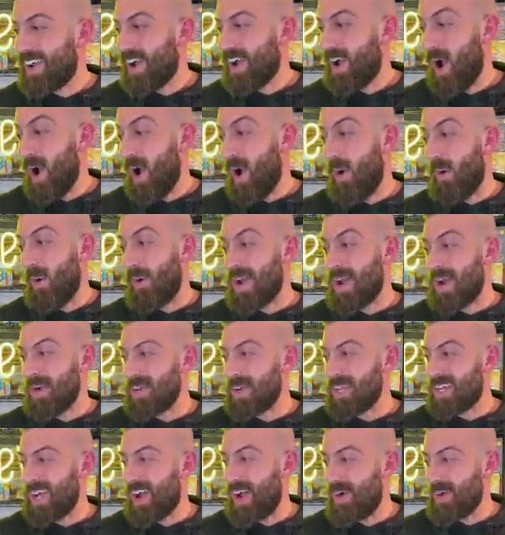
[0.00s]
Oh, here we
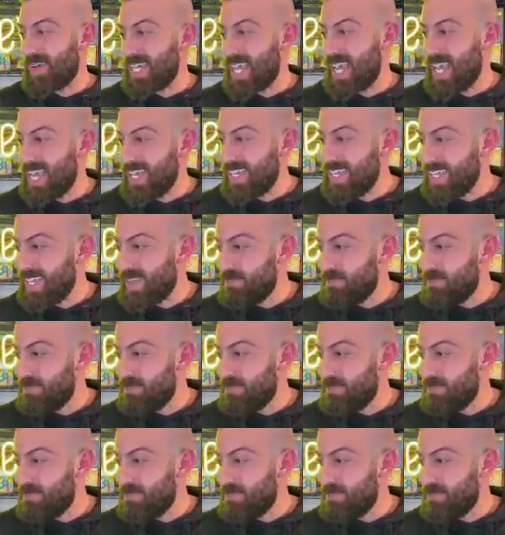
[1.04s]
go. King